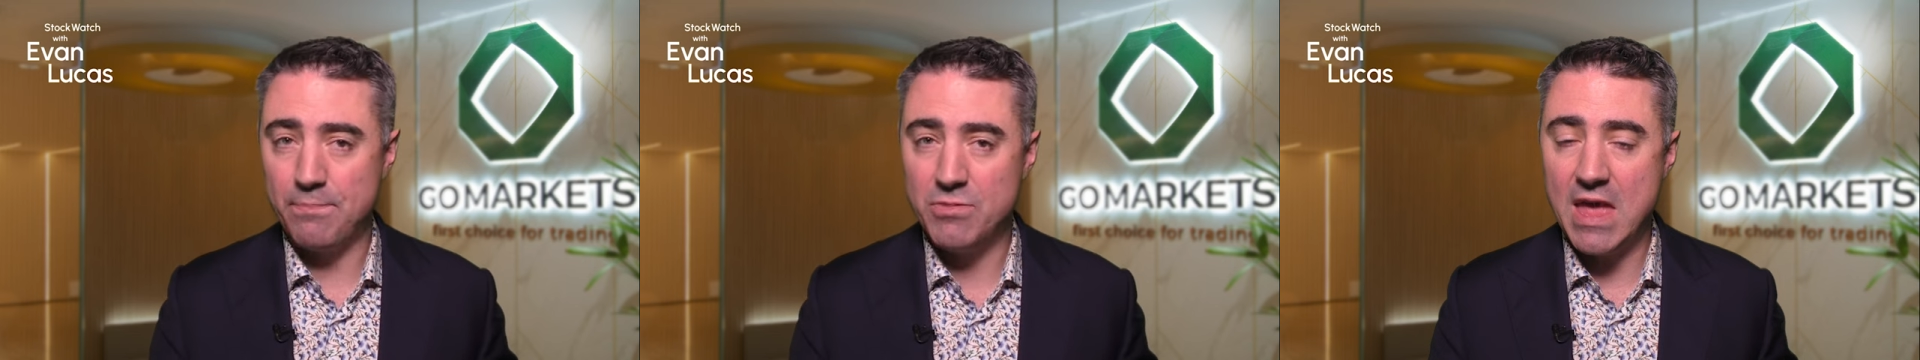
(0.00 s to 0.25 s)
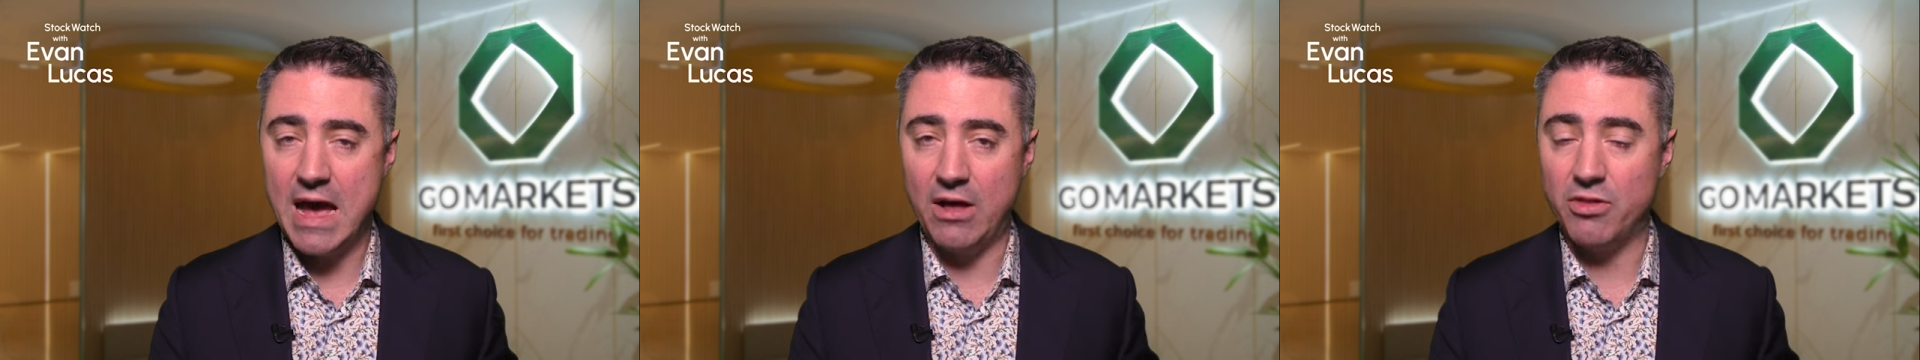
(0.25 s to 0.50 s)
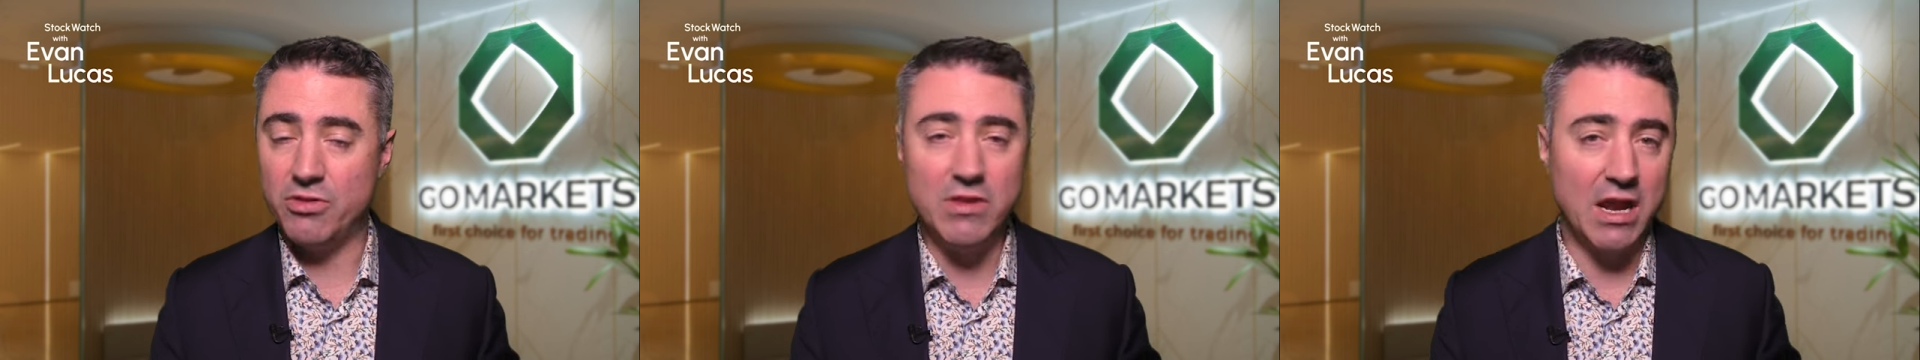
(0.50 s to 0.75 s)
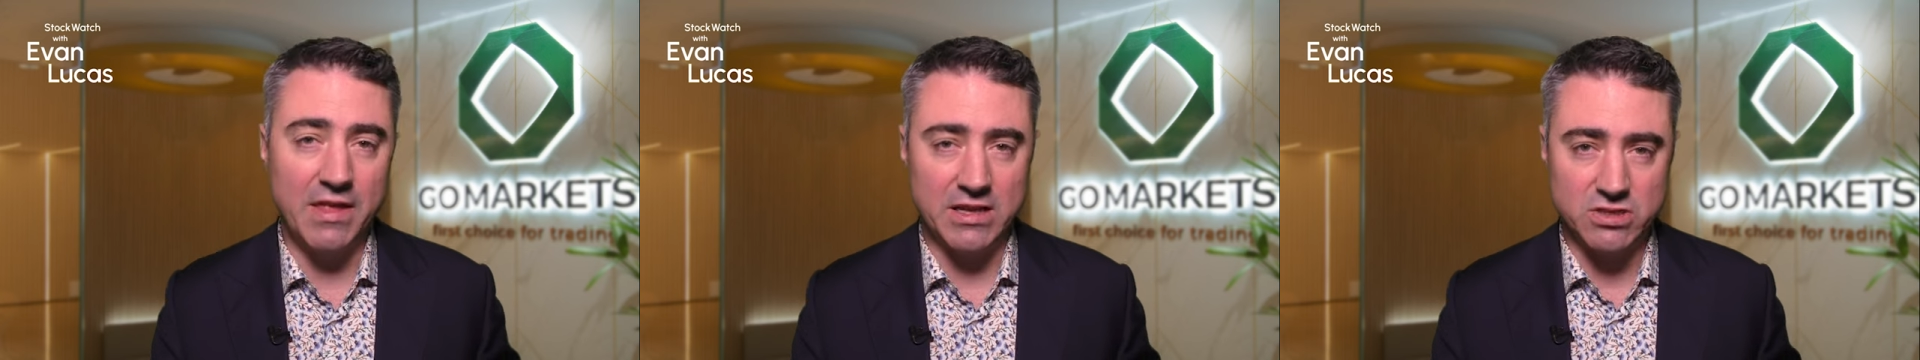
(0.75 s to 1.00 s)
Now,
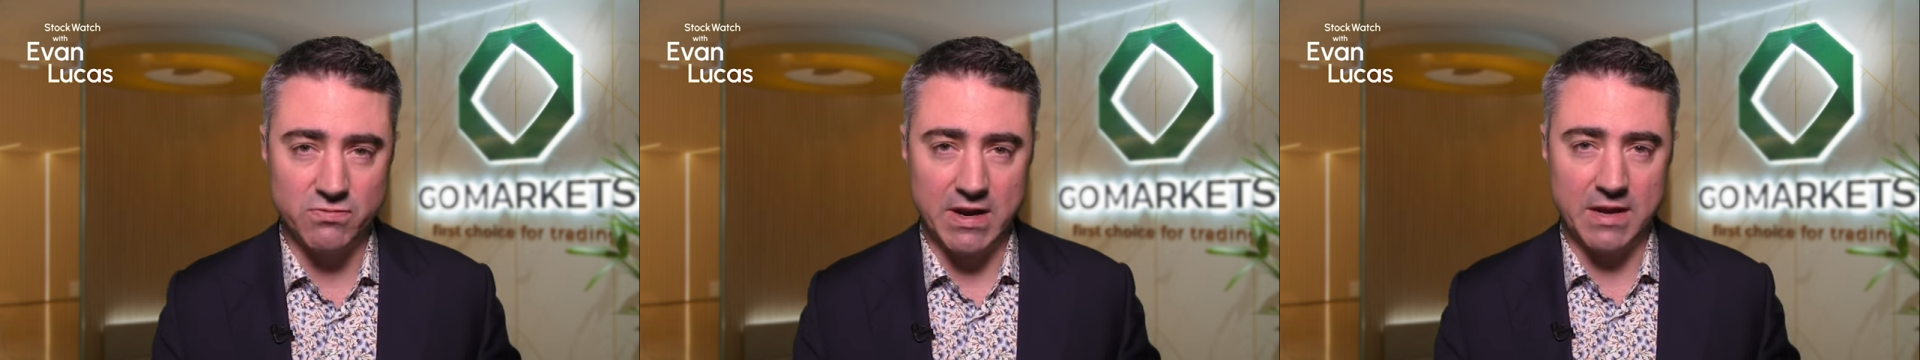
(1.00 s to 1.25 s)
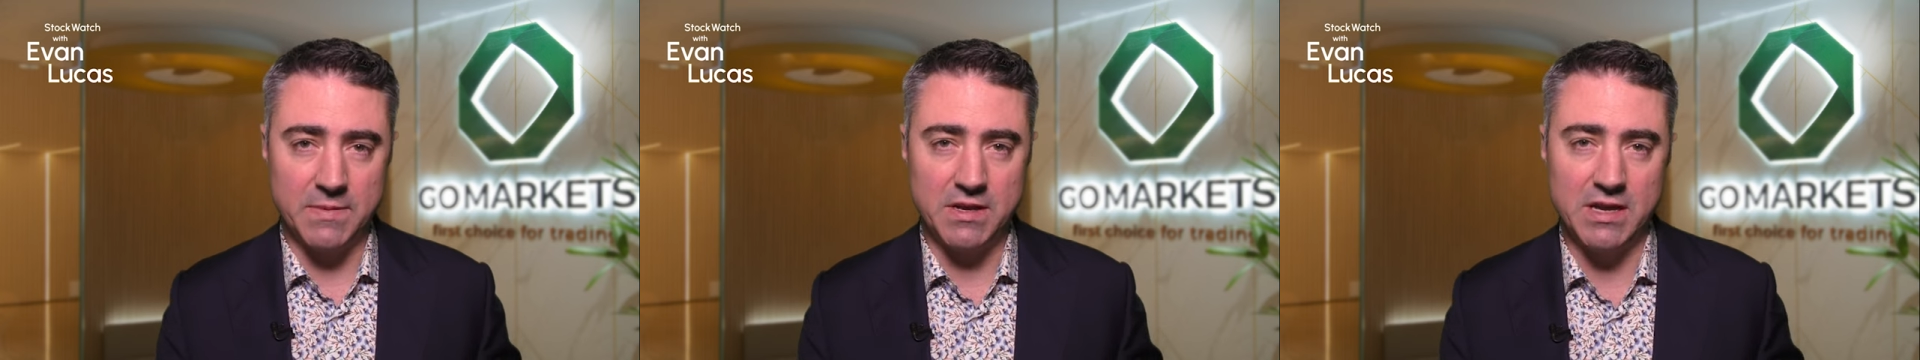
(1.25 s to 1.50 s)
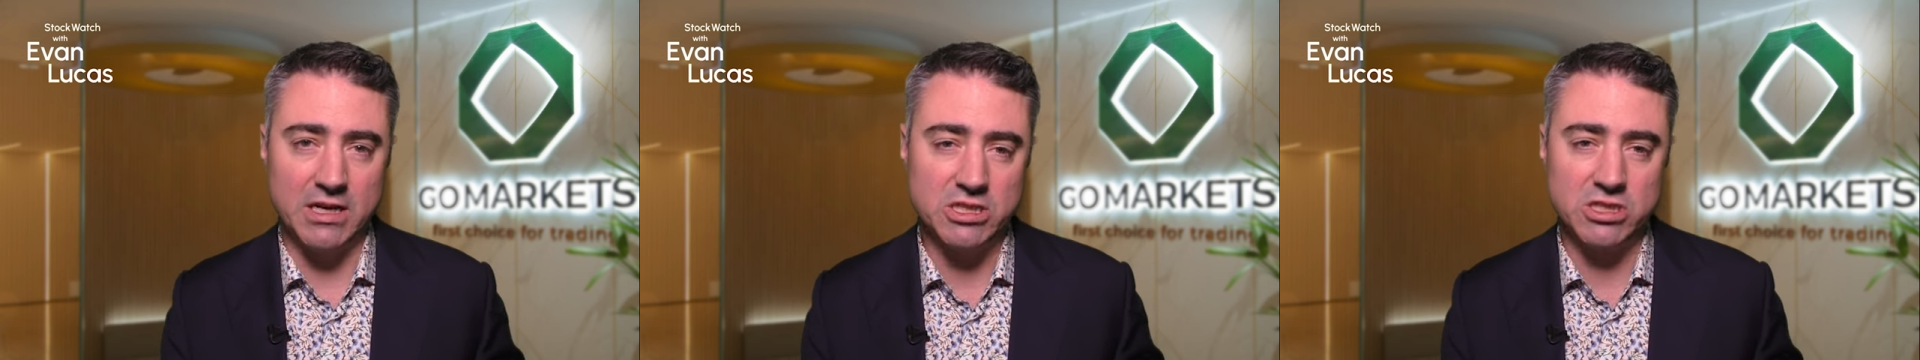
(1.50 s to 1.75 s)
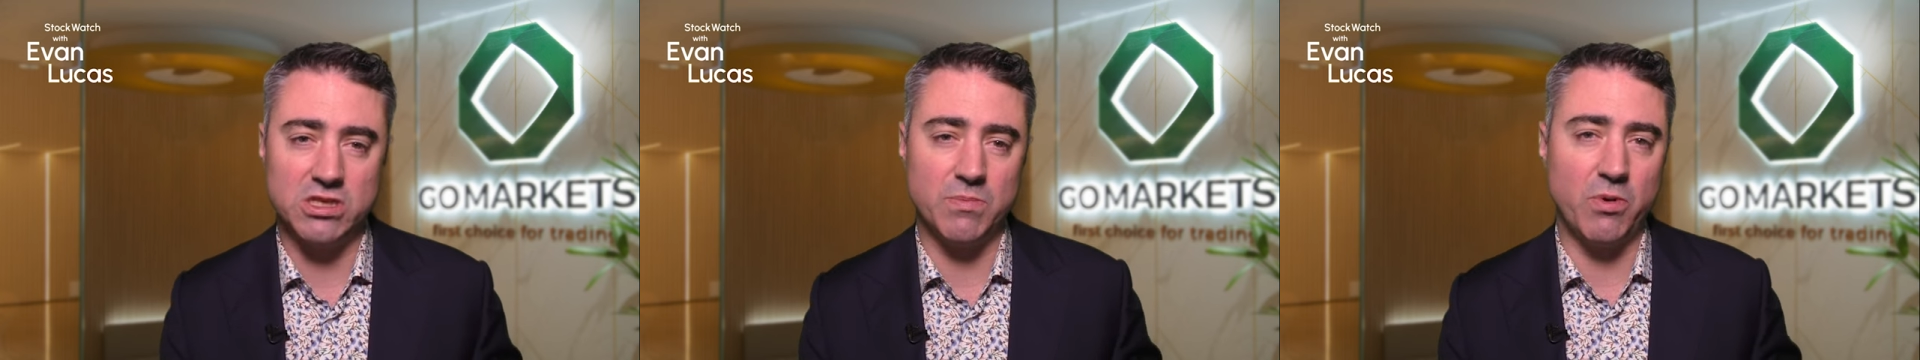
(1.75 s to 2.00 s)
none of that's a
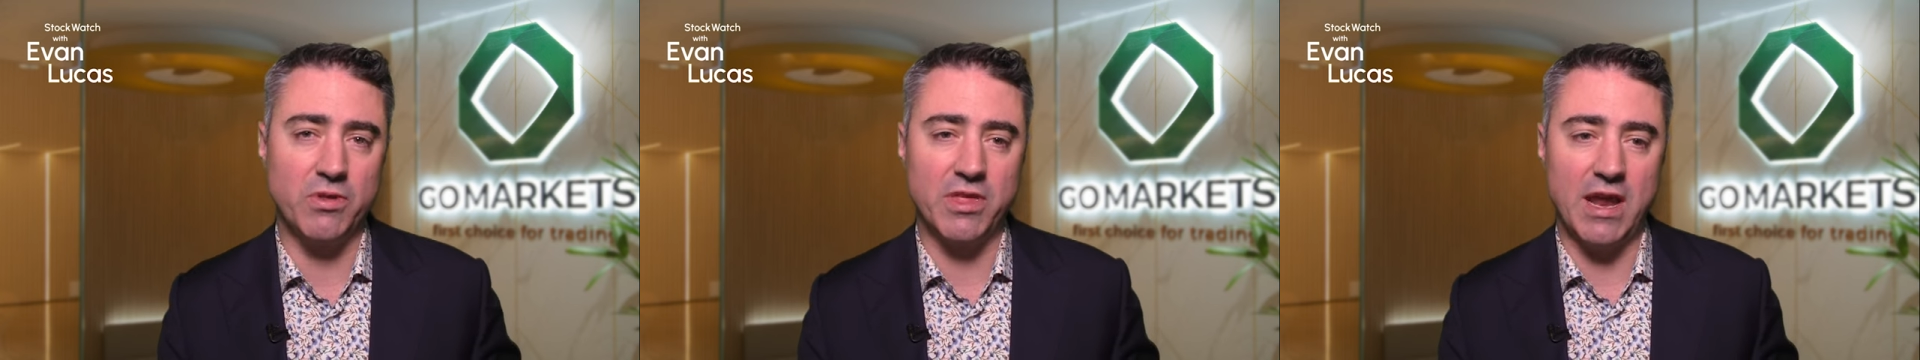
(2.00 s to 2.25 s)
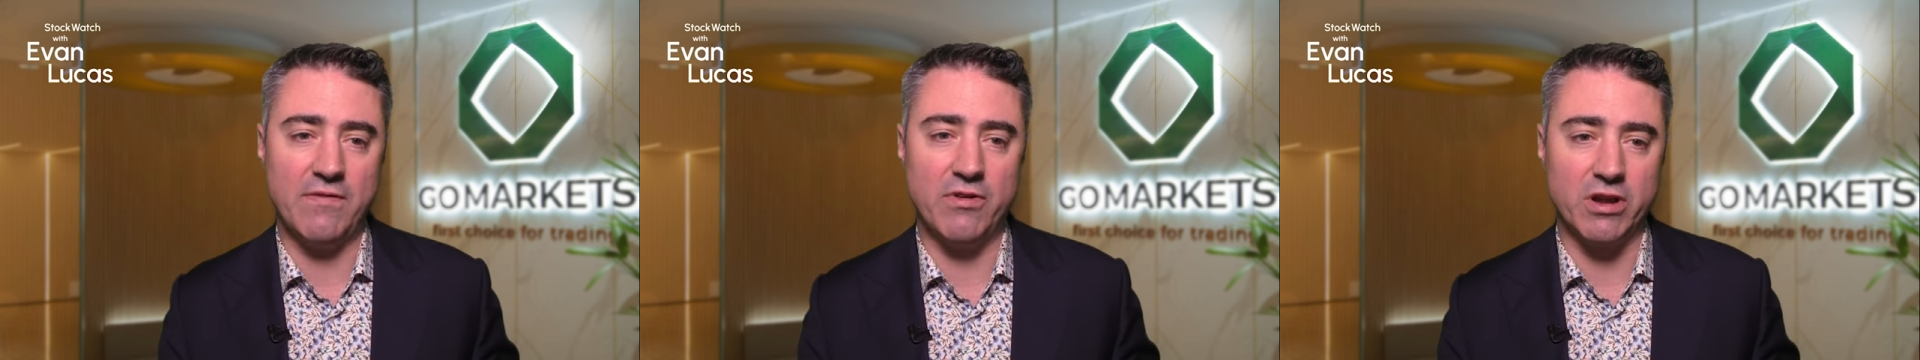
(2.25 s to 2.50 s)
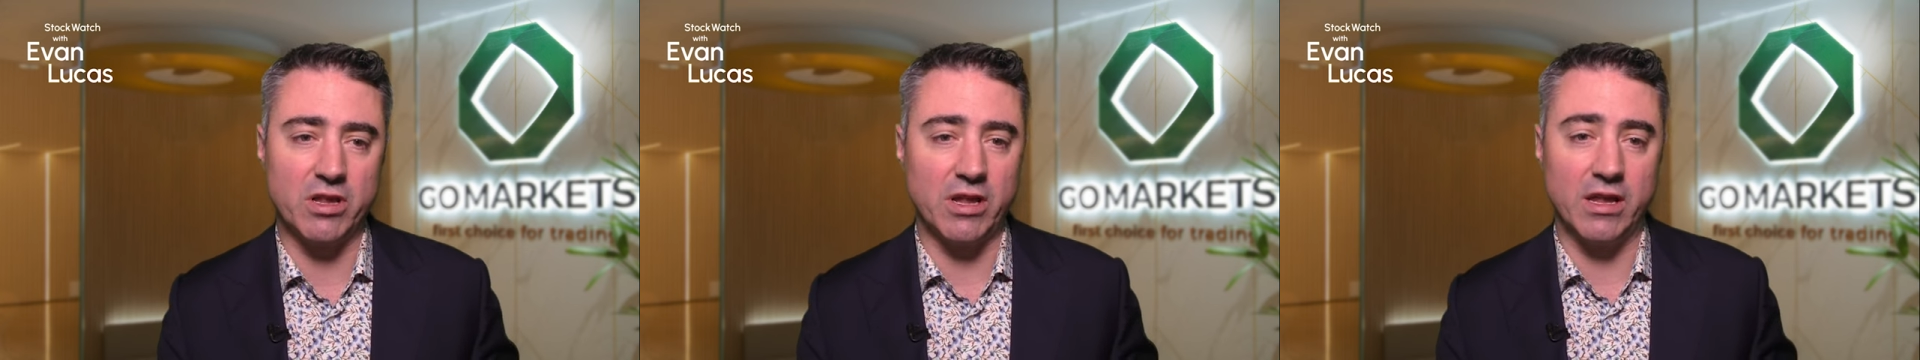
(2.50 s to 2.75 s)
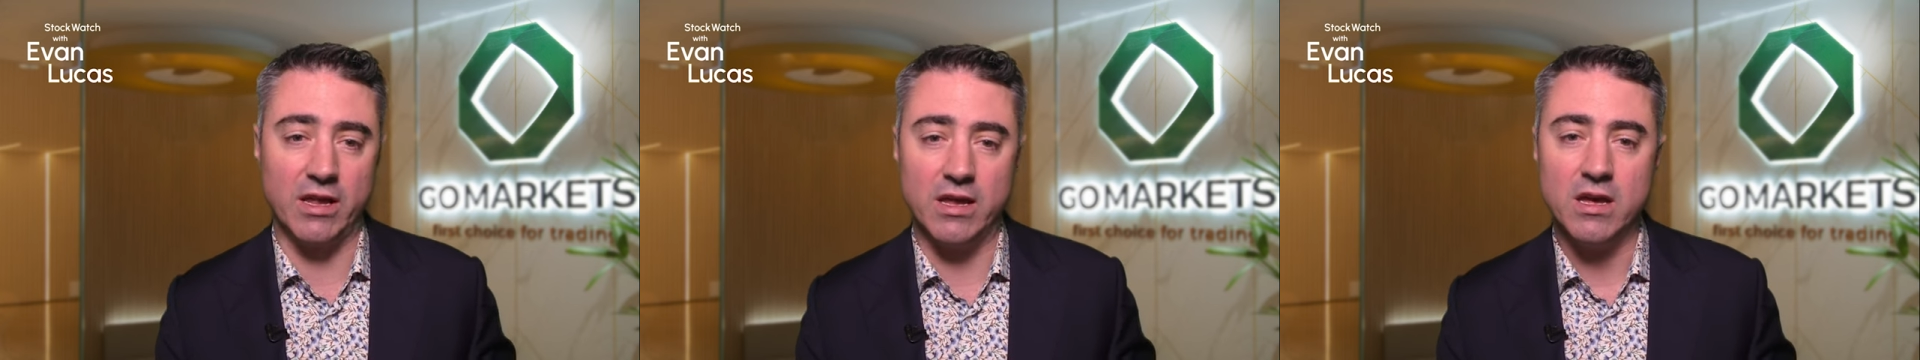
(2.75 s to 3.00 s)
recommendation, so point that out very
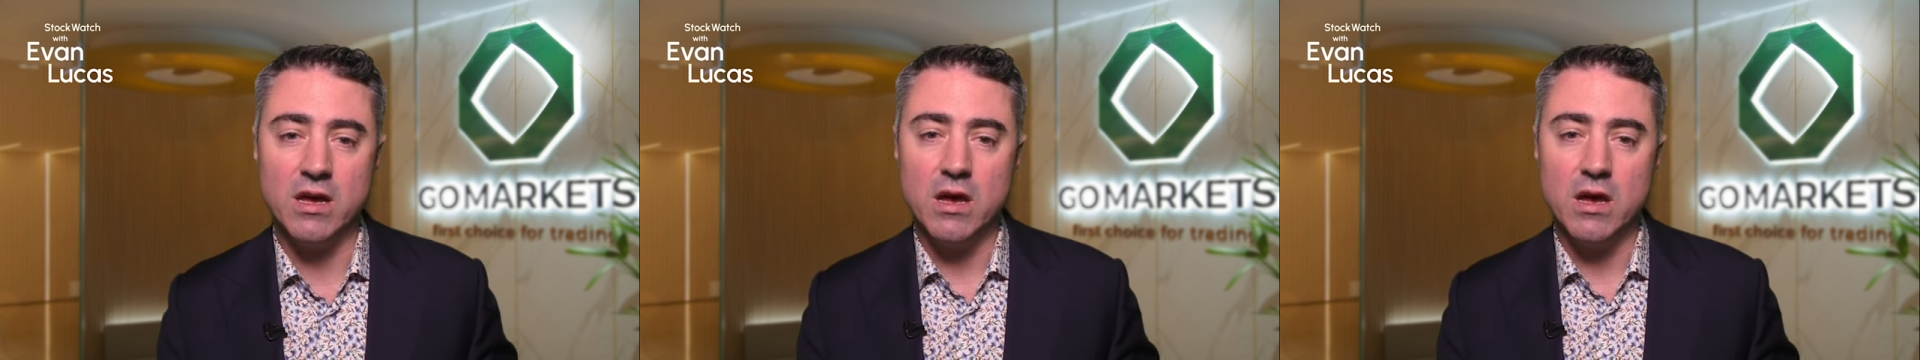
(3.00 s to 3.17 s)
clearly.